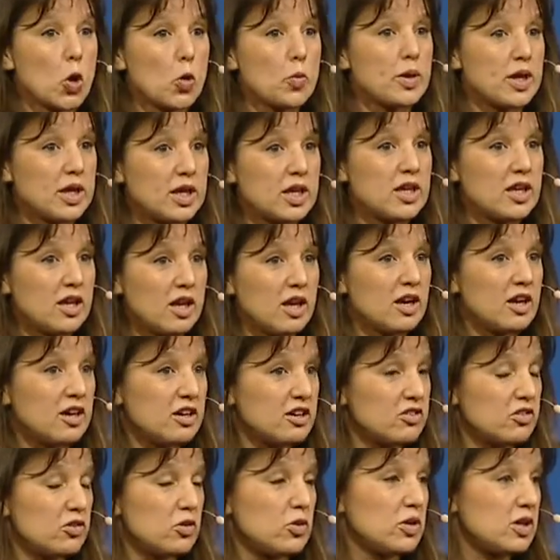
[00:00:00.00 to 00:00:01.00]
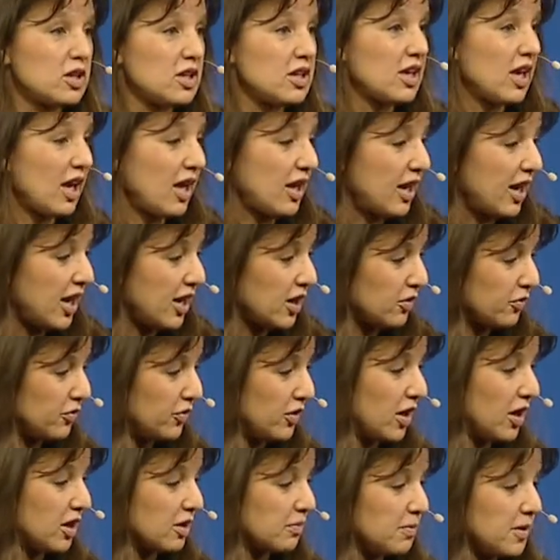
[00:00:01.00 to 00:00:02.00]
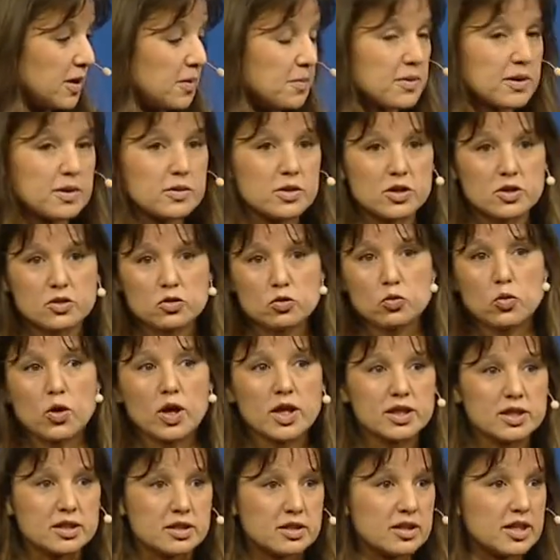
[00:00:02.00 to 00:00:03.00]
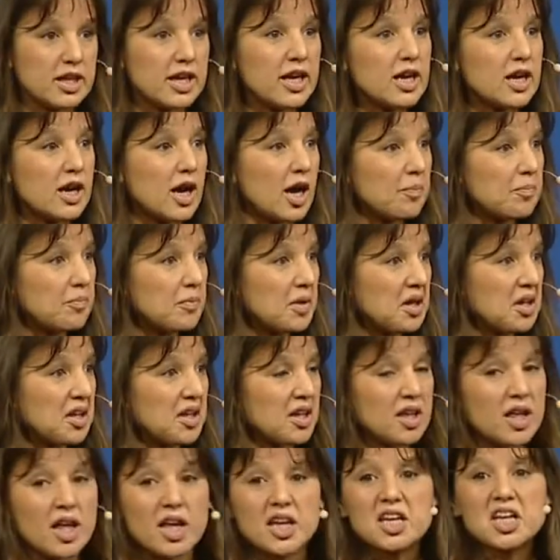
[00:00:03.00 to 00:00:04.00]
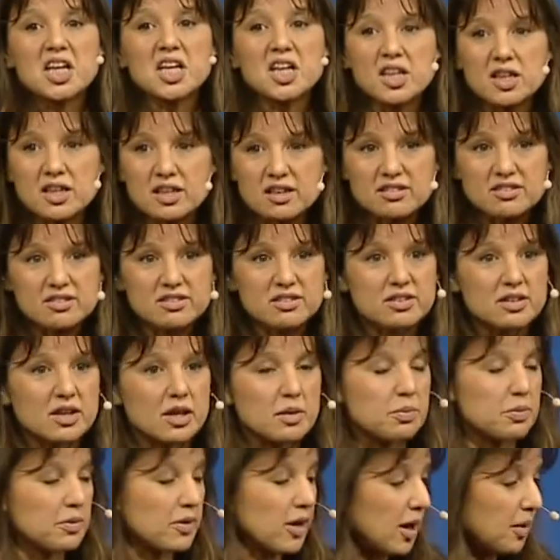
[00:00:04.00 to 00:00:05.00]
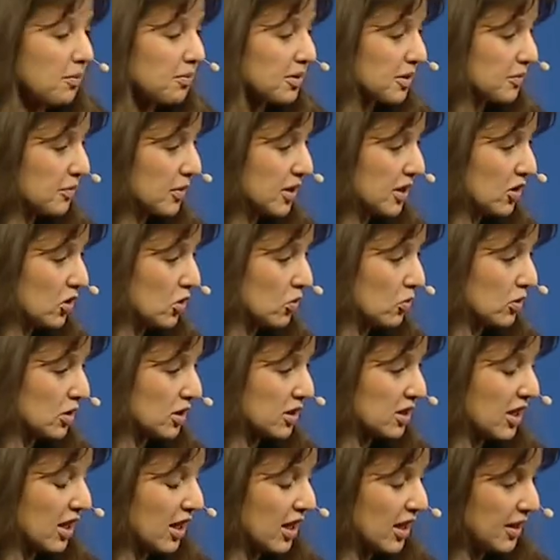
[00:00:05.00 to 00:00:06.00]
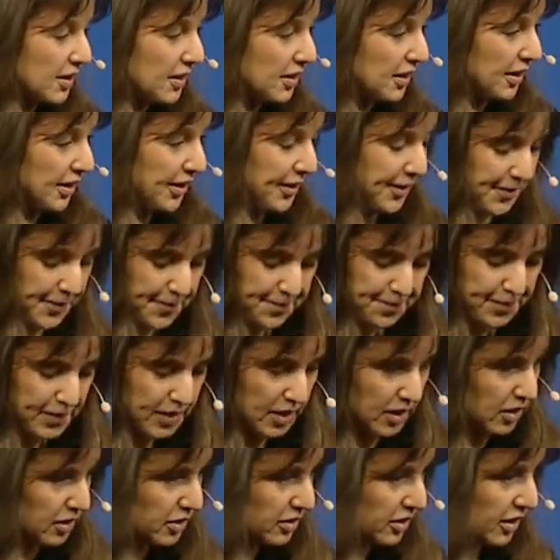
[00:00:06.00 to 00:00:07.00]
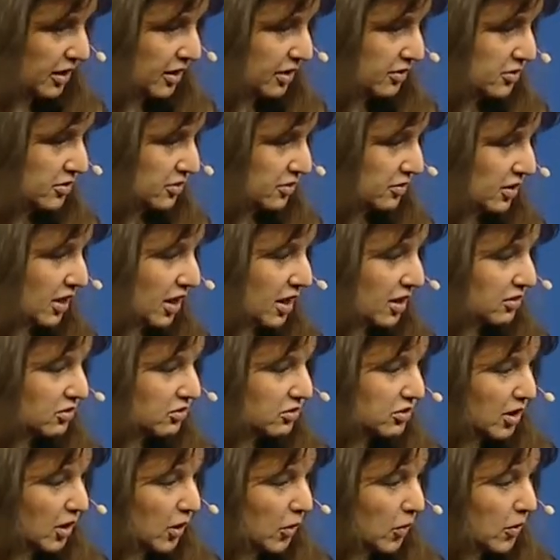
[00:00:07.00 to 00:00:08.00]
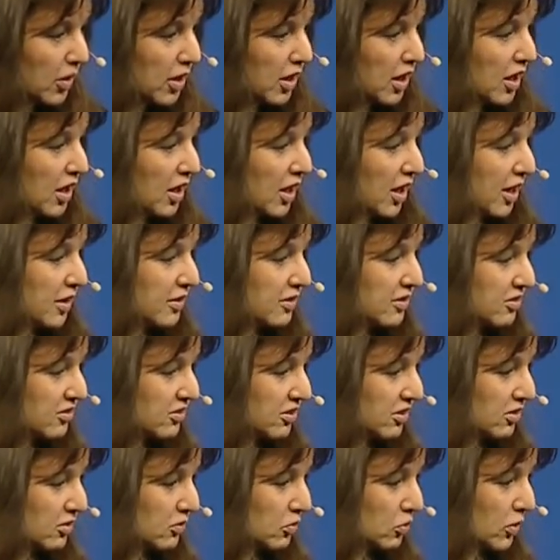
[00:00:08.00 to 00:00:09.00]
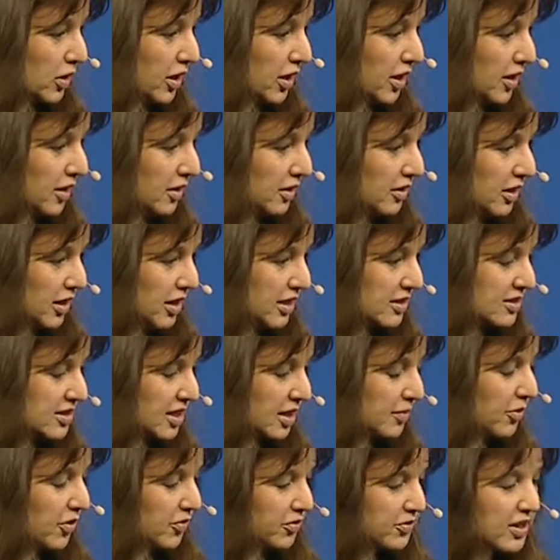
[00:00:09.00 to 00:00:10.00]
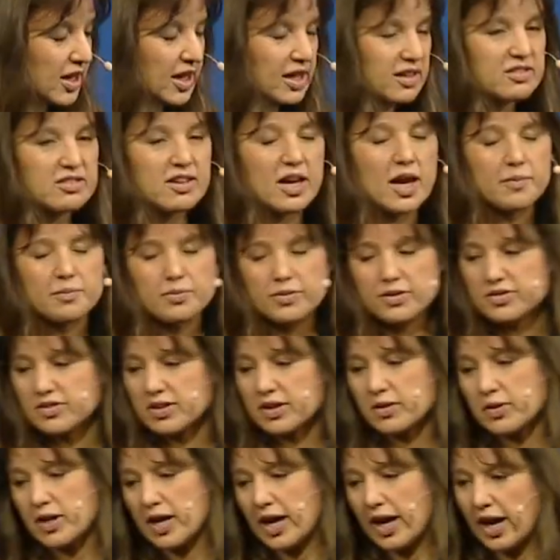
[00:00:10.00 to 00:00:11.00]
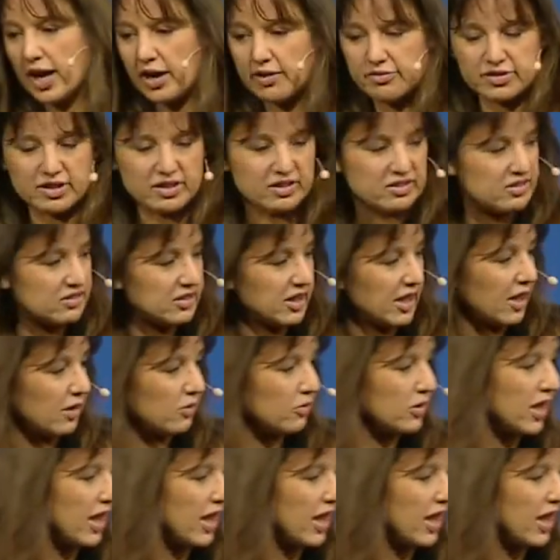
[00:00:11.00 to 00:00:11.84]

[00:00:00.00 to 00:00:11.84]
many years you can get out of young people because one little hiccup, an illness, a problem, and you will get um, into things. So, and this is why, like, some of the examples that we have is that we